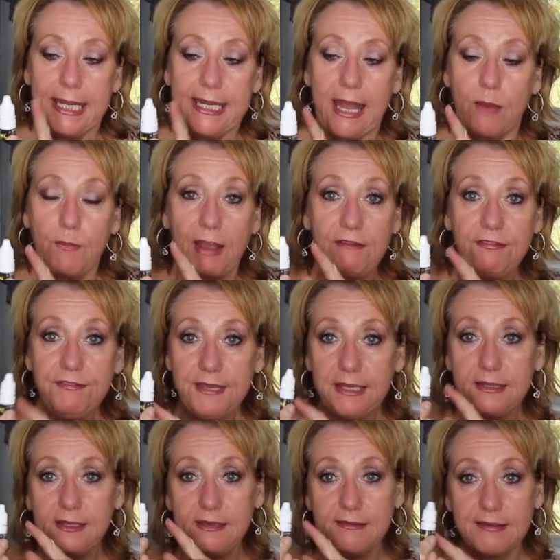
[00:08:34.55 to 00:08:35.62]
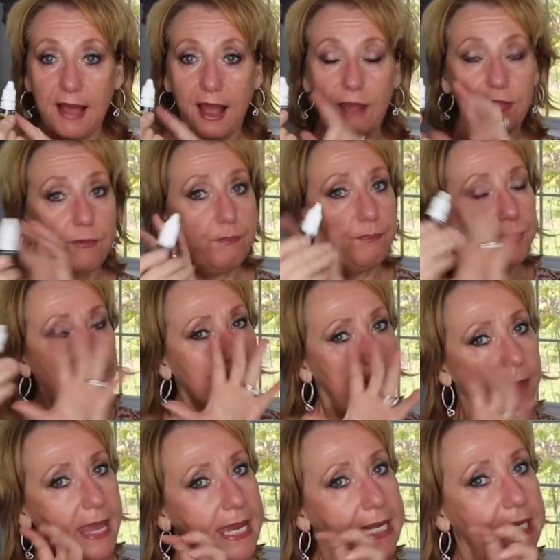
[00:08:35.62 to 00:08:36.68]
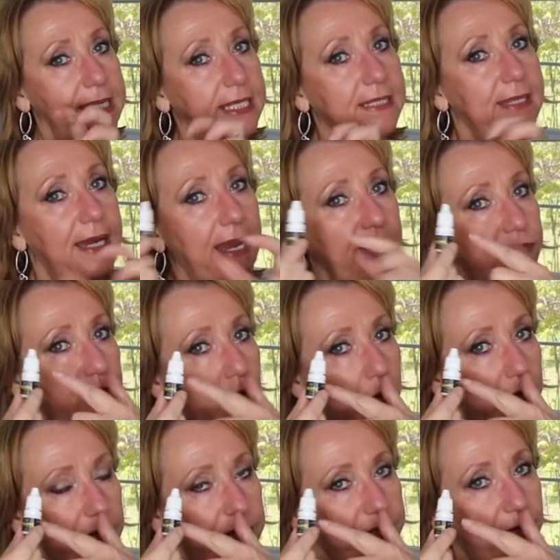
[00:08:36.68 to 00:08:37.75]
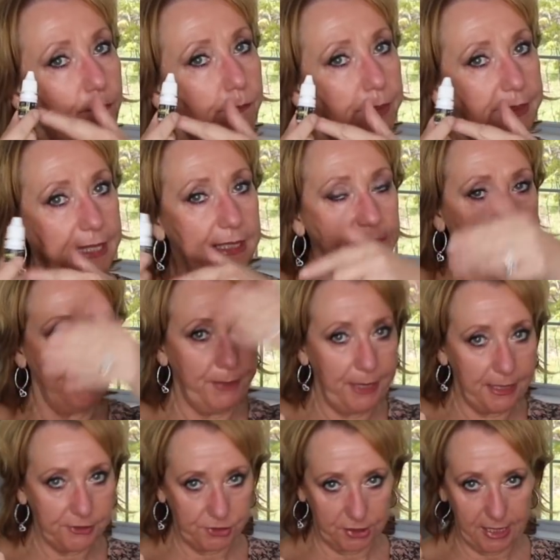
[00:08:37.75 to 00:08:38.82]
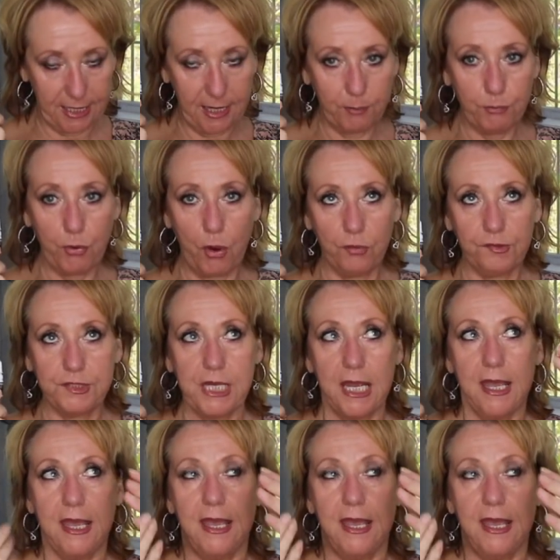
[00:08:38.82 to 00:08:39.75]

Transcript: Now my feelings are, the, the main thing that I've noticed from Blinq compared to CareProst